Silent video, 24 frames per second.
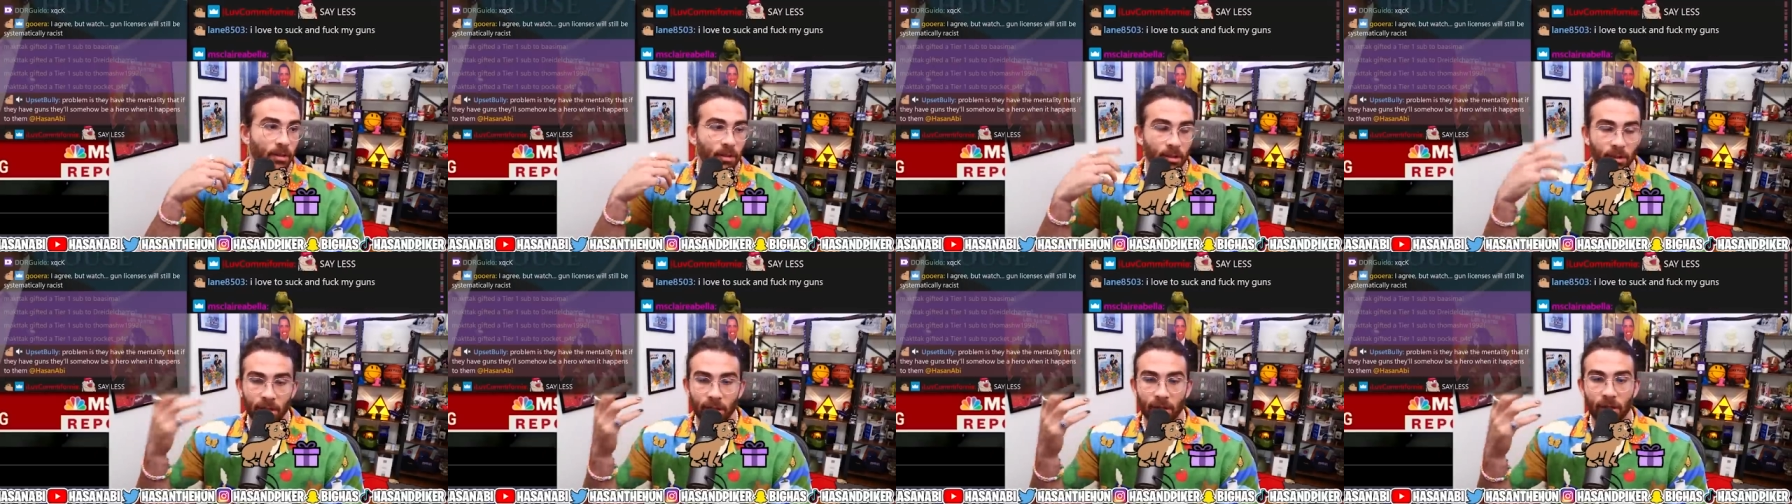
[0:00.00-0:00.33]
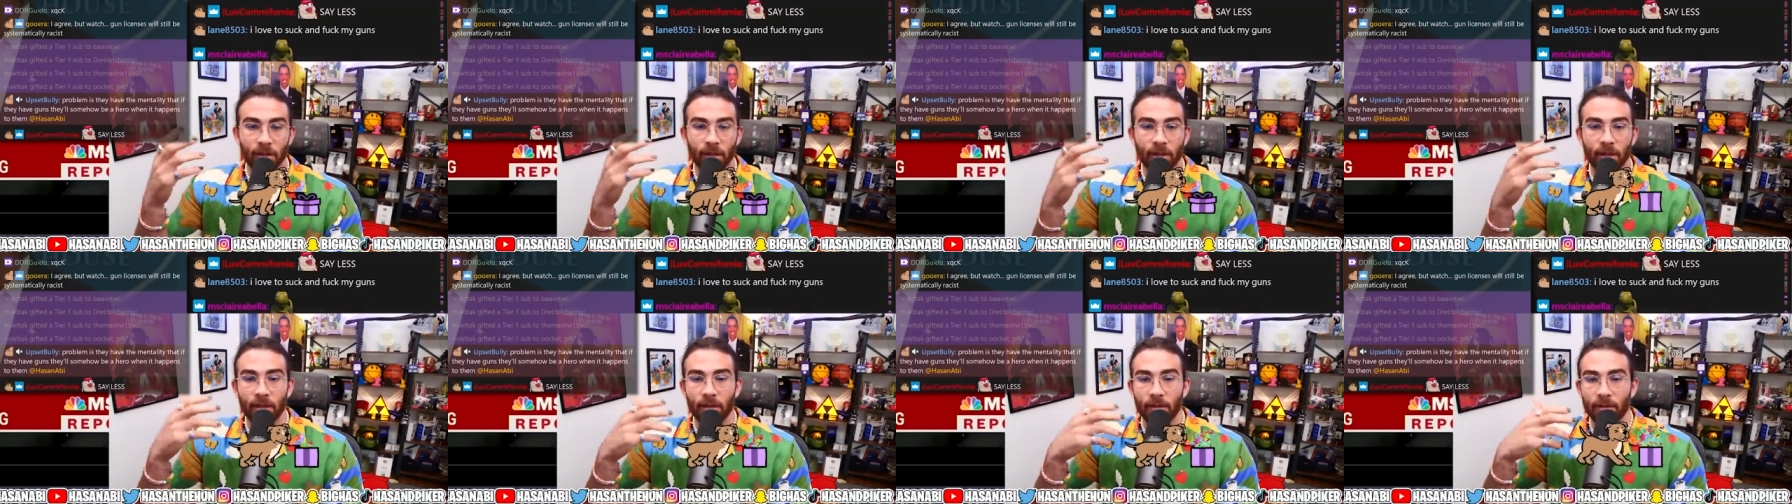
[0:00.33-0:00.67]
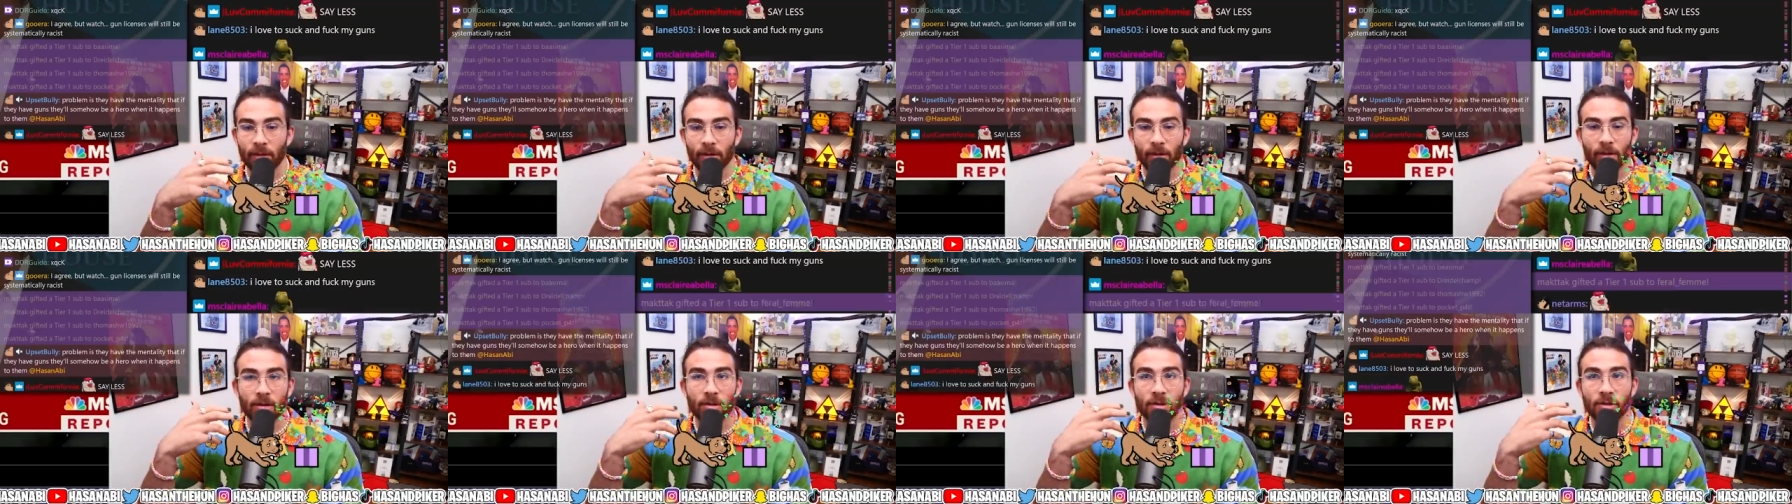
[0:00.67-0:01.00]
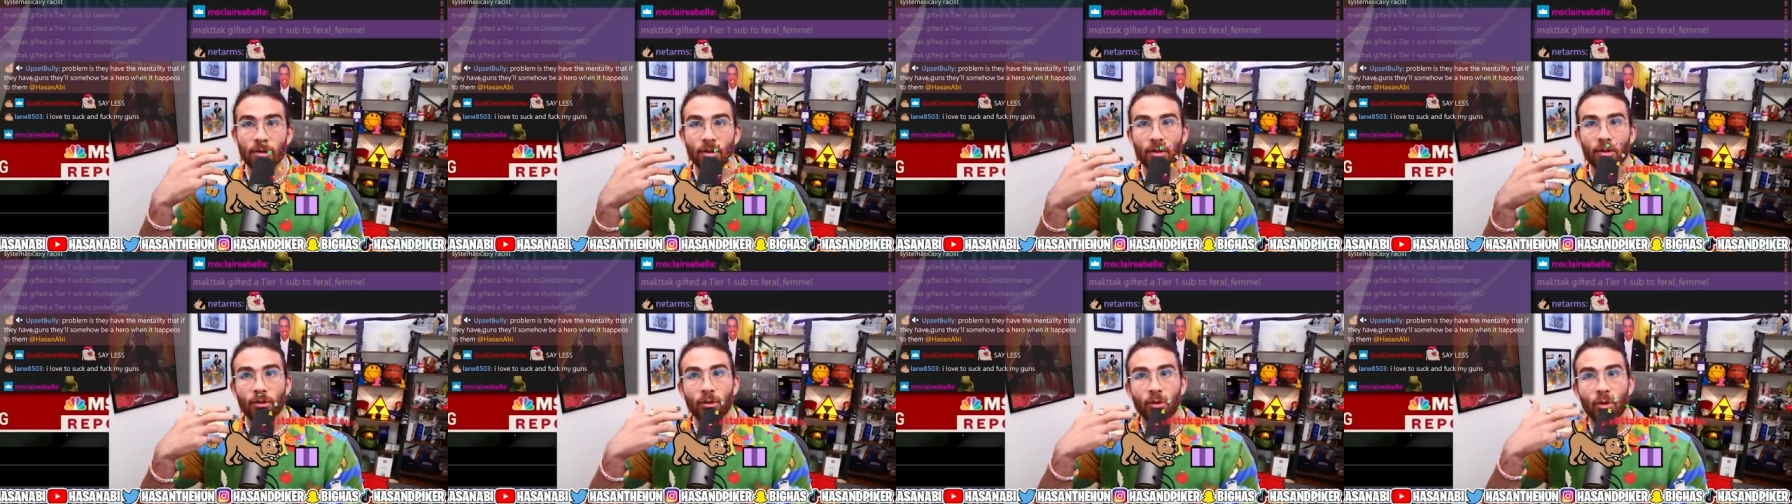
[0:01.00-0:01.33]
Clearly, there are
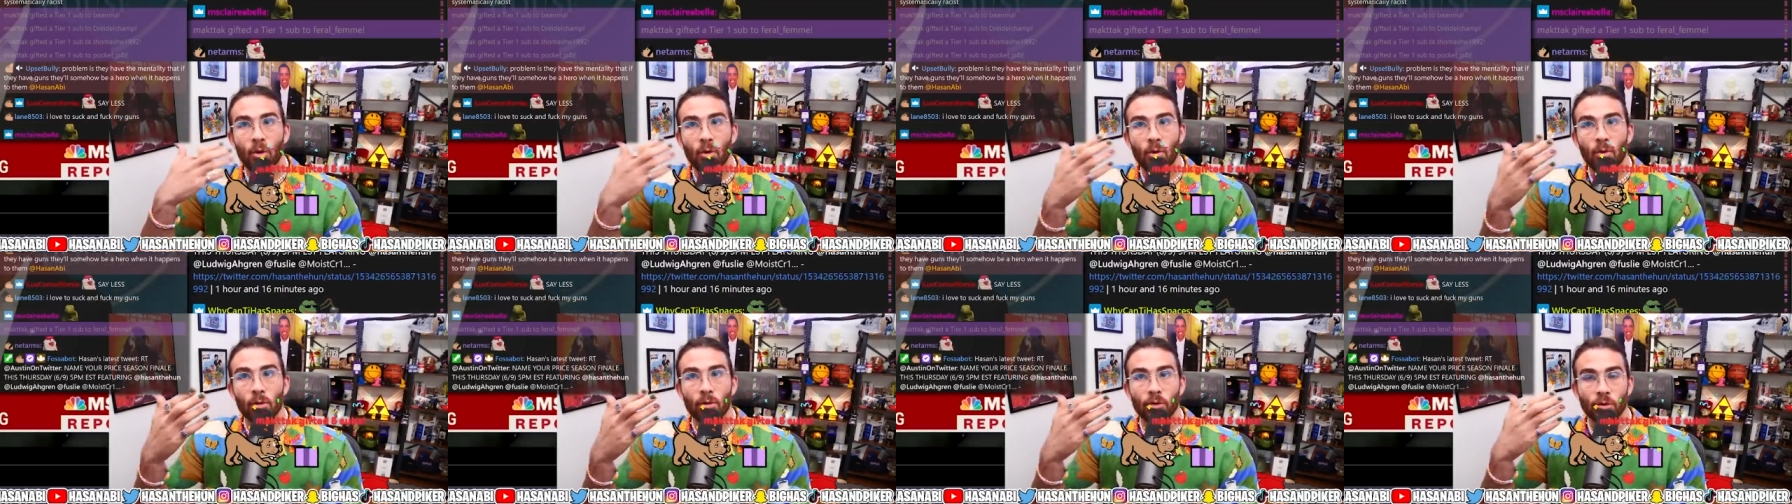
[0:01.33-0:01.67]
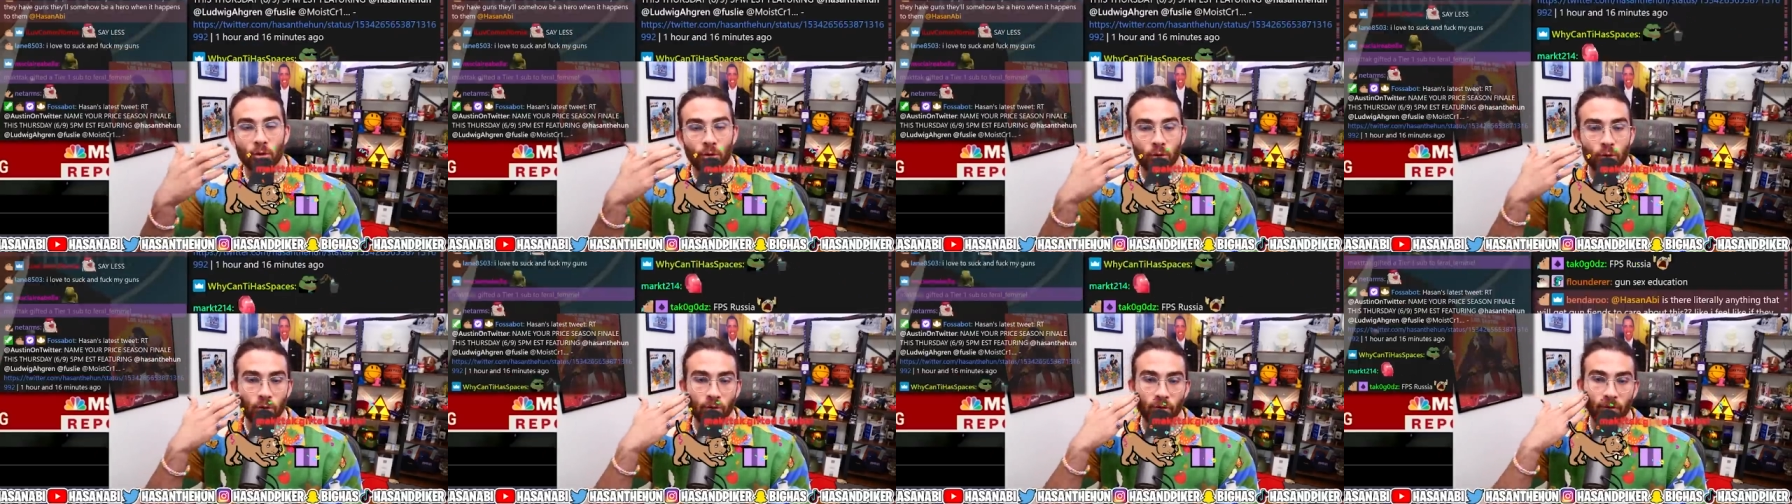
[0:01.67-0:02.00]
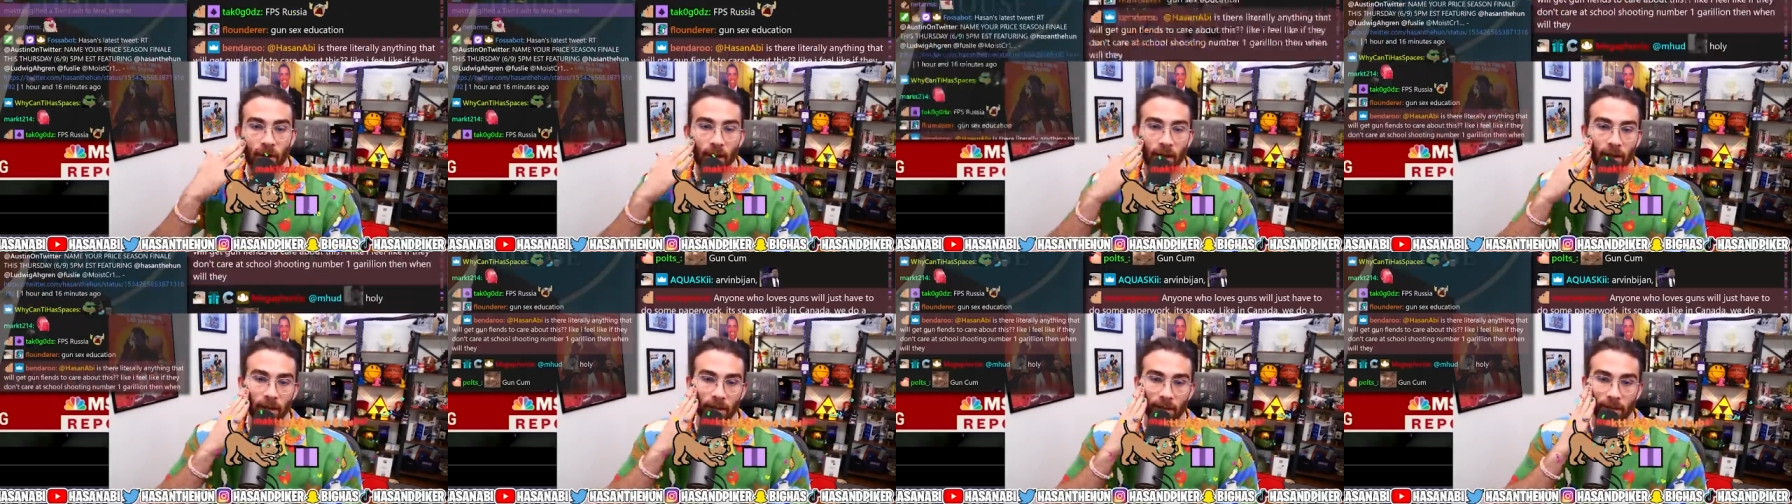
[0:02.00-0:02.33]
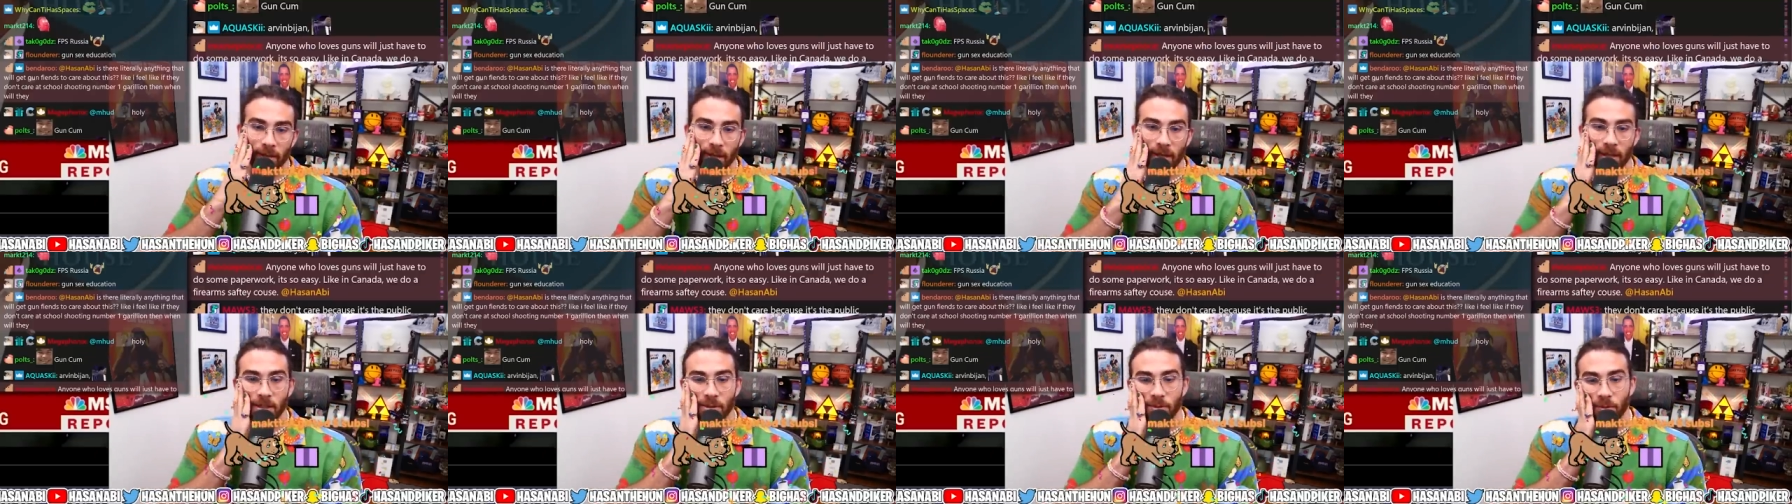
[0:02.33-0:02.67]
still tools to do violent
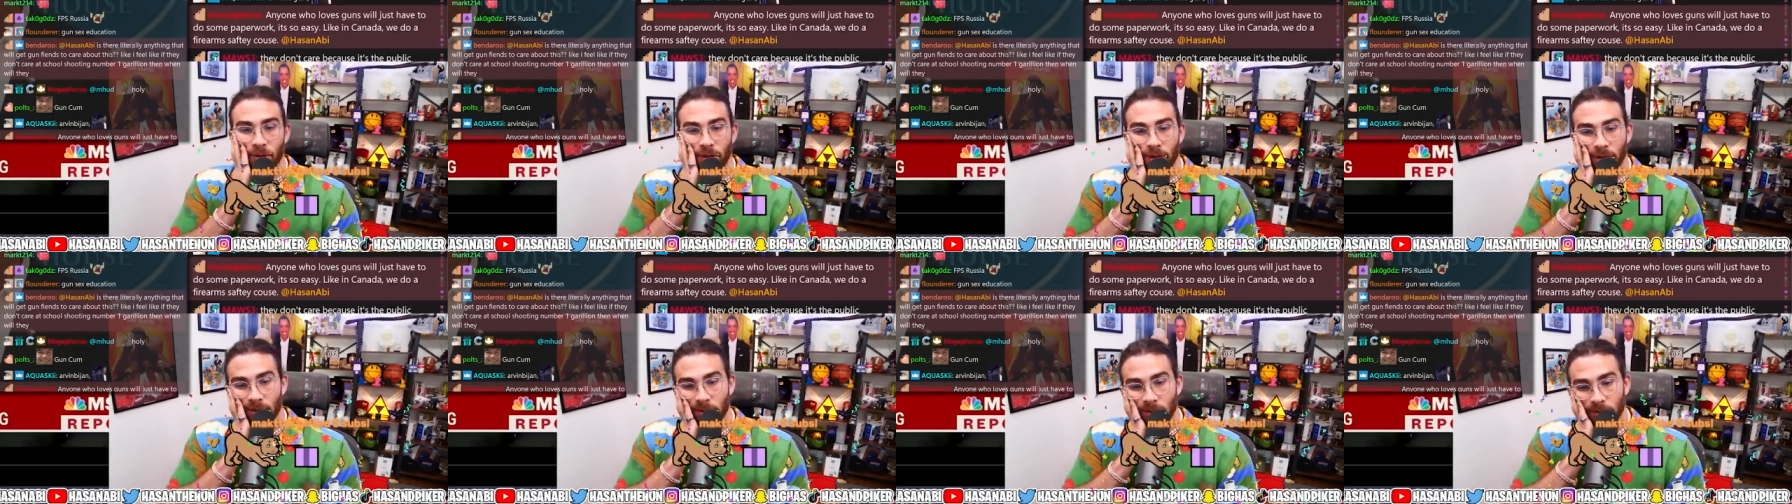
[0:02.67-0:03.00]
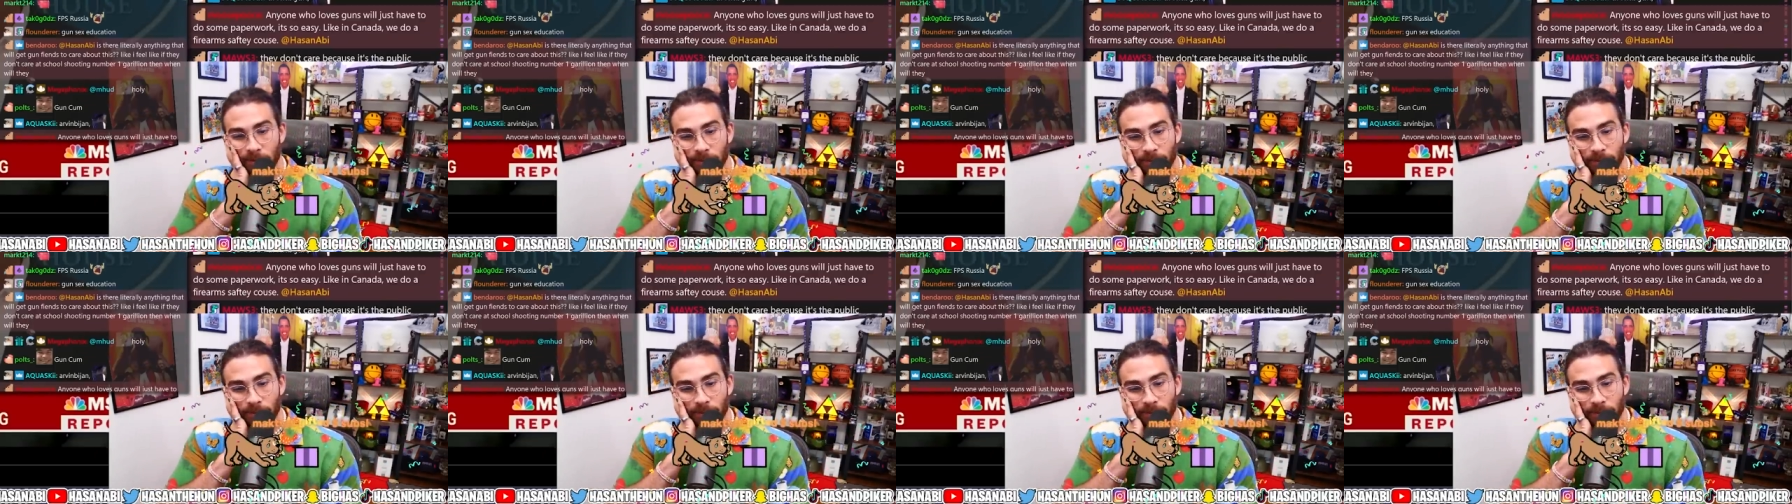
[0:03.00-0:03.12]
things with.